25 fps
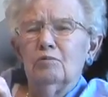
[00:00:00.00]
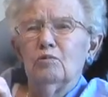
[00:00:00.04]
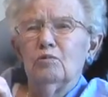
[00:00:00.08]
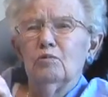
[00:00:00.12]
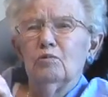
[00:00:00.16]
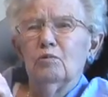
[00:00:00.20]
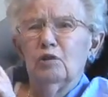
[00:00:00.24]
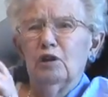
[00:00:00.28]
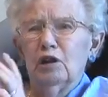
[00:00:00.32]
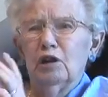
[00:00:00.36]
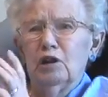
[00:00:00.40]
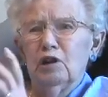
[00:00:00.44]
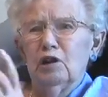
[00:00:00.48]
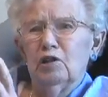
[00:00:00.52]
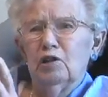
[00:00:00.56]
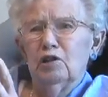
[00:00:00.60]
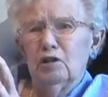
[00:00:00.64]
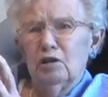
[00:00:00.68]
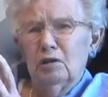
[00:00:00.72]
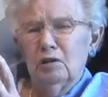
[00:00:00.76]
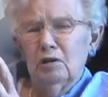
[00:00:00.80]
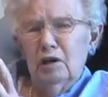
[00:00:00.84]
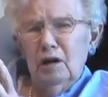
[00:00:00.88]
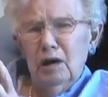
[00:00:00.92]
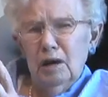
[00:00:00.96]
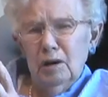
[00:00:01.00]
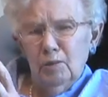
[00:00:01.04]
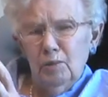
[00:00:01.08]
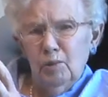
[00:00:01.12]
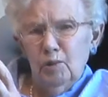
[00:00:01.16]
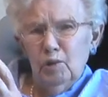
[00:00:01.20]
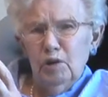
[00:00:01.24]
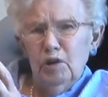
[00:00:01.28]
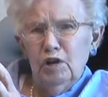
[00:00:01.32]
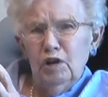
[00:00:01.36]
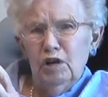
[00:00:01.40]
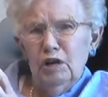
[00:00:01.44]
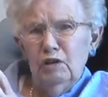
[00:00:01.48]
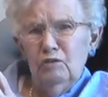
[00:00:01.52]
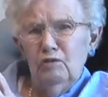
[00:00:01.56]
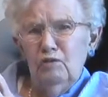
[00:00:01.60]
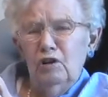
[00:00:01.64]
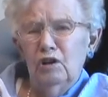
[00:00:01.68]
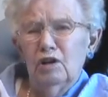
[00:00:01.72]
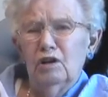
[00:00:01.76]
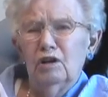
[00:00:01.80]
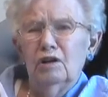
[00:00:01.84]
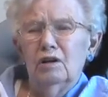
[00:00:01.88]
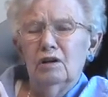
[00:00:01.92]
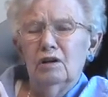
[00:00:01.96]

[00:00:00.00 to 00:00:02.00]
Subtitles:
Well, he lit the lamp one evening.